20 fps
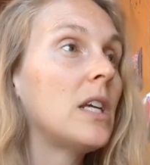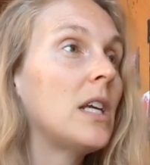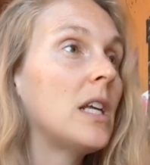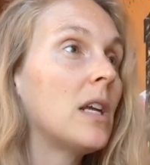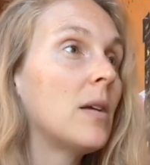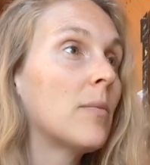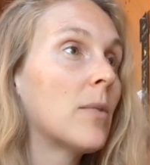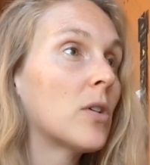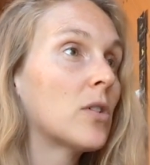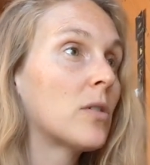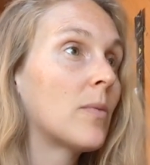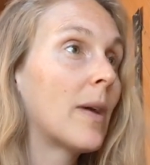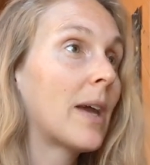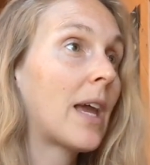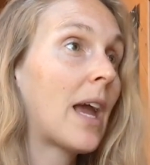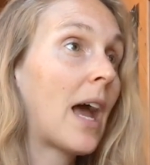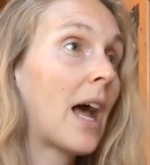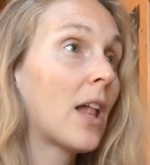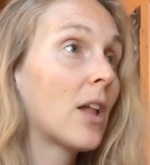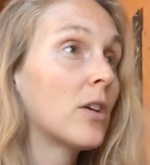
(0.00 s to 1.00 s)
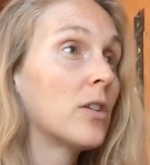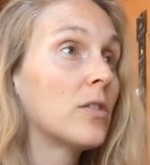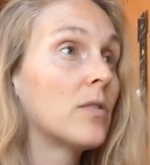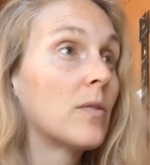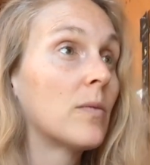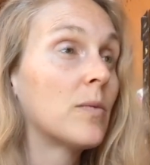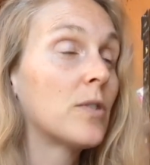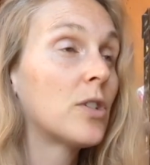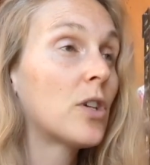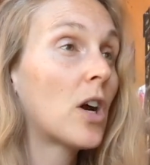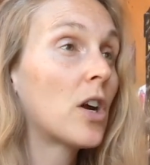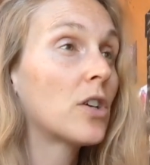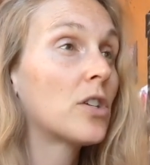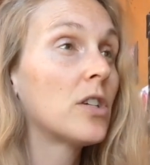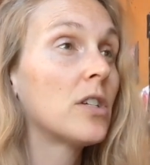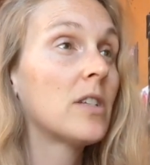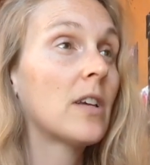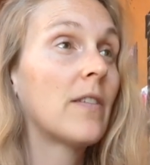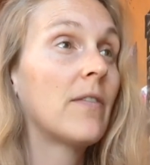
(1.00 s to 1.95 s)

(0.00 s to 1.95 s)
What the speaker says: Eating most of my calories from starches.